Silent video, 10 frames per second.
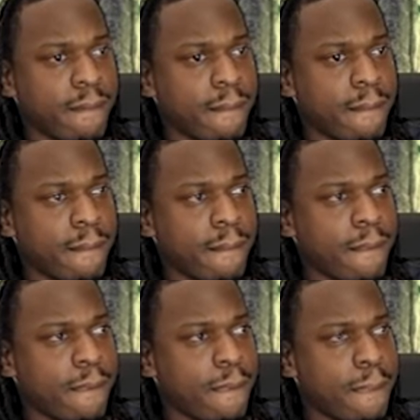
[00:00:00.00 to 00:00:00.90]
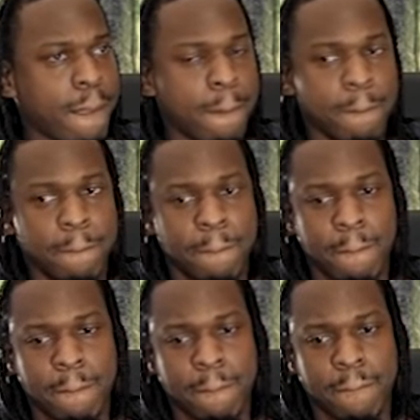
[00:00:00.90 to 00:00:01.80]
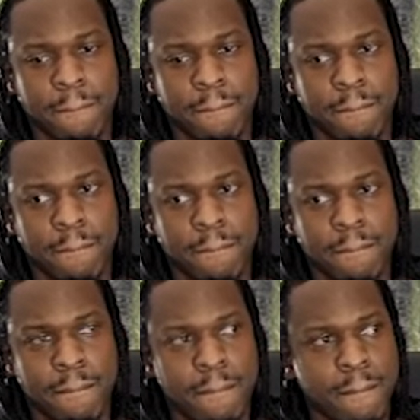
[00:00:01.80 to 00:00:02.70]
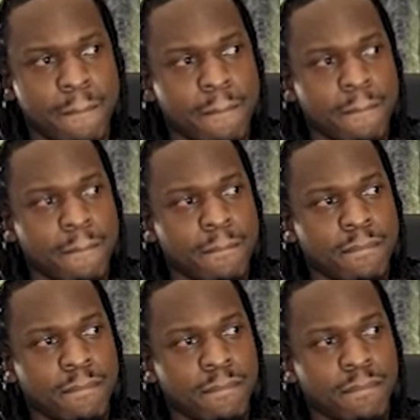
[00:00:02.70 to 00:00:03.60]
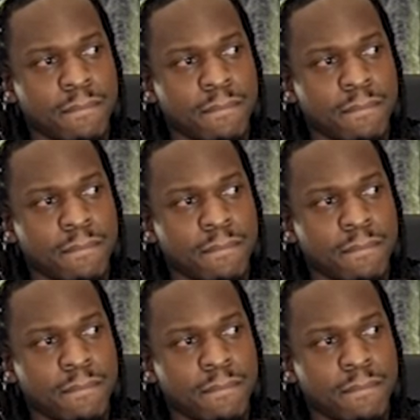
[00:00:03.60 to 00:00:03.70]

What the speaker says: The person shown says nothing.